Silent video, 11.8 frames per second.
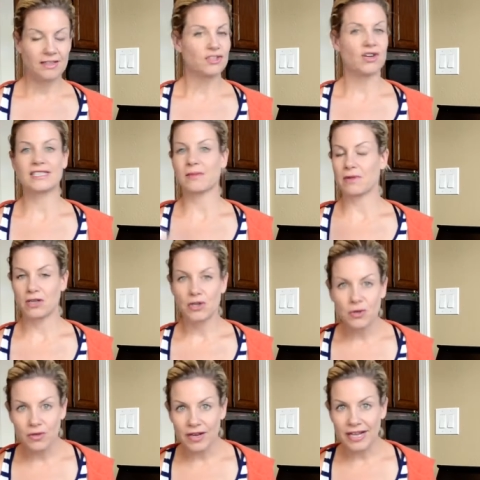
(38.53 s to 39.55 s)
Try something
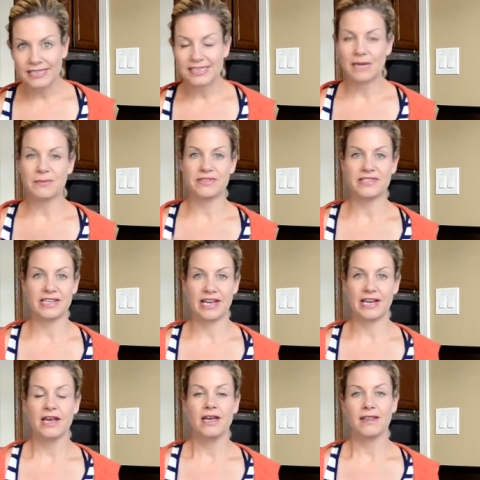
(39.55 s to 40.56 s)
new the next time you sing
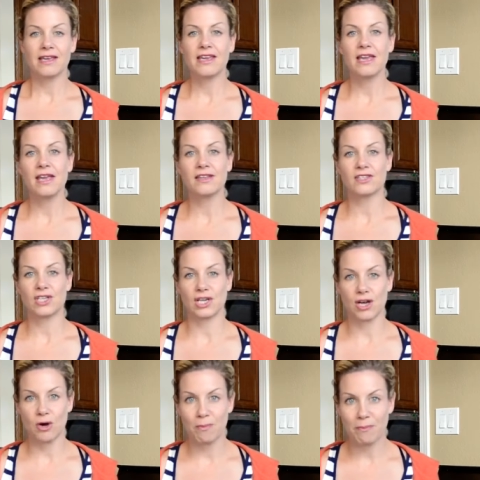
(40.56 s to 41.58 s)
it. The key is to
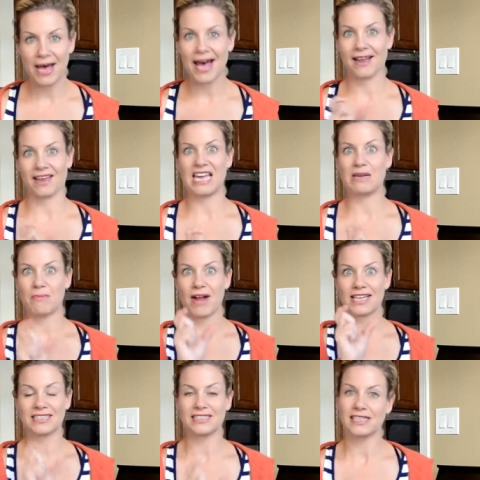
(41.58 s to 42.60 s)
go back and
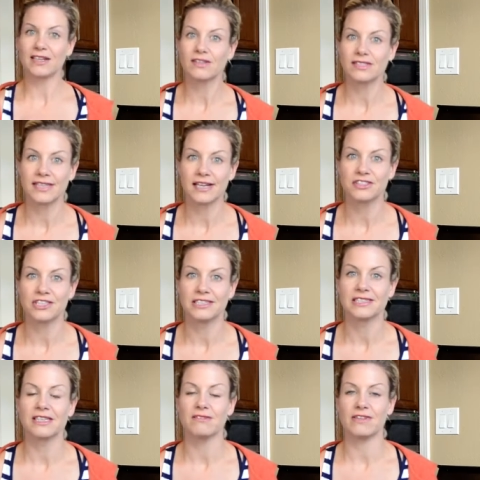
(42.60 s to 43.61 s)
practice little
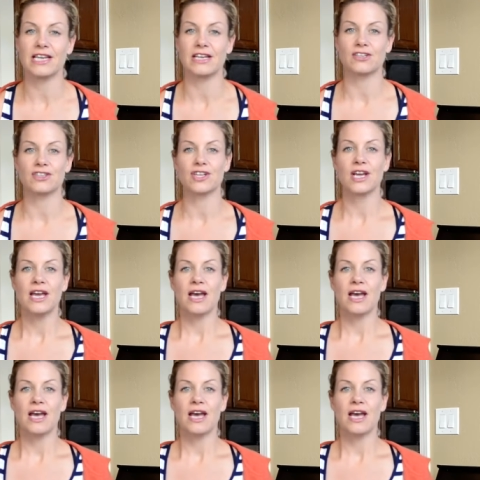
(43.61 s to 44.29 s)
sections of each